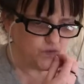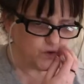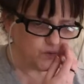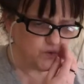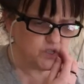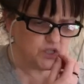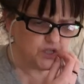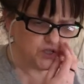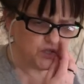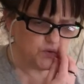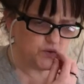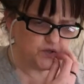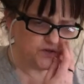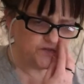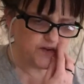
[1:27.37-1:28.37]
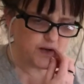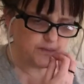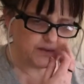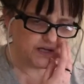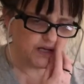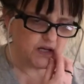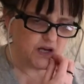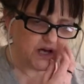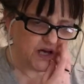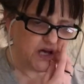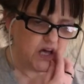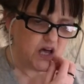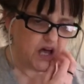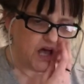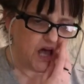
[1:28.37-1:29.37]
Wishing you and your family
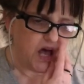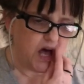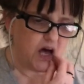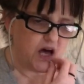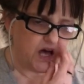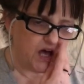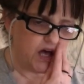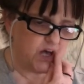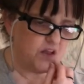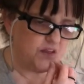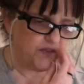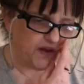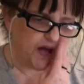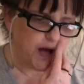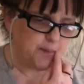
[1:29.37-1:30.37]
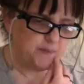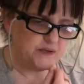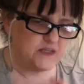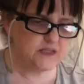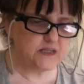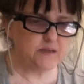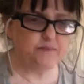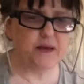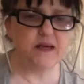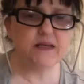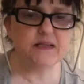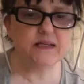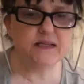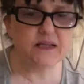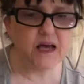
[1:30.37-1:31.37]
uh, health and happiness,
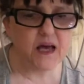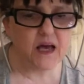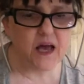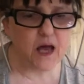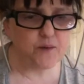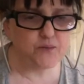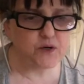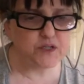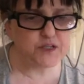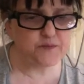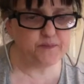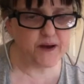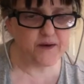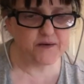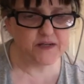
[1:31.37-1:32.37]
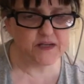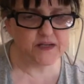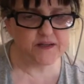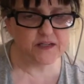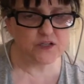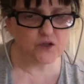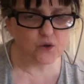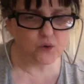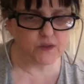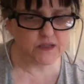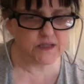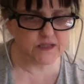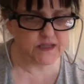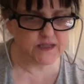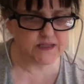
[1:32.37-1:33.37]
peace and prosperity this holy
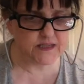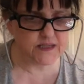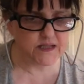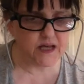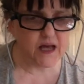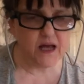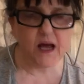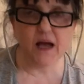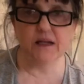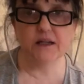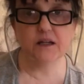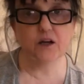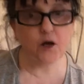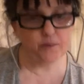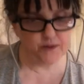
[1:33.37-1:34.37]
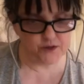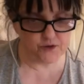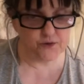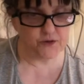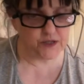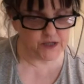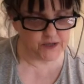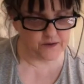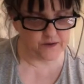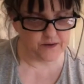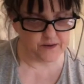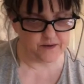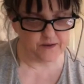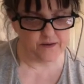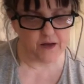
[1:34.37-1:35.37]
season and in the coming new year.
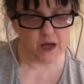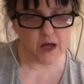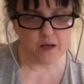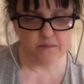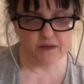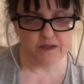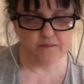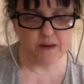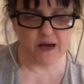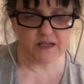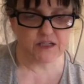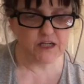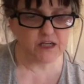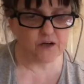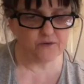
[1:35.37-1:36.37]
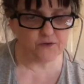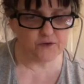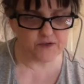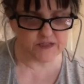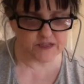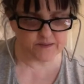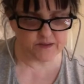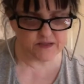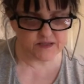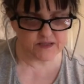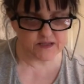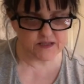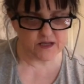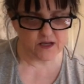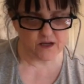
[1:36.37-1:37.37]
May the magic of
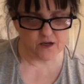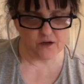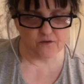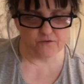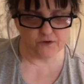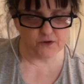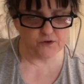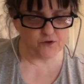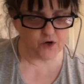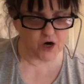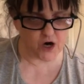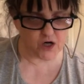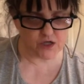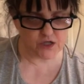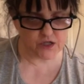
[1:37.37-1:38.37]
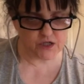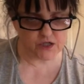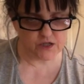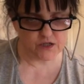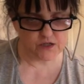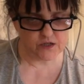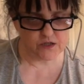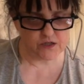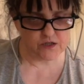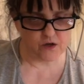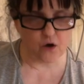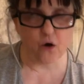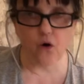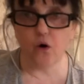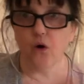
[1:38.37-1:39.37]
Christmas fill your heart
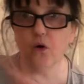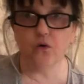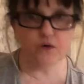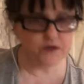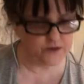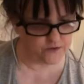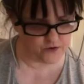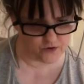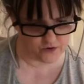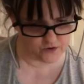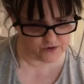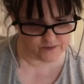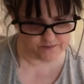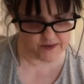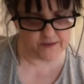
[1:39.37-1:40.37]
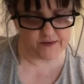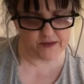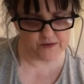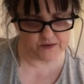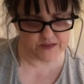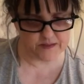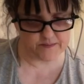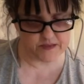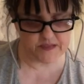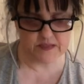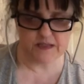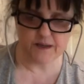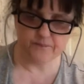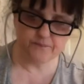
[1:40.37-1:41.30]
all year long. Merry Christmas.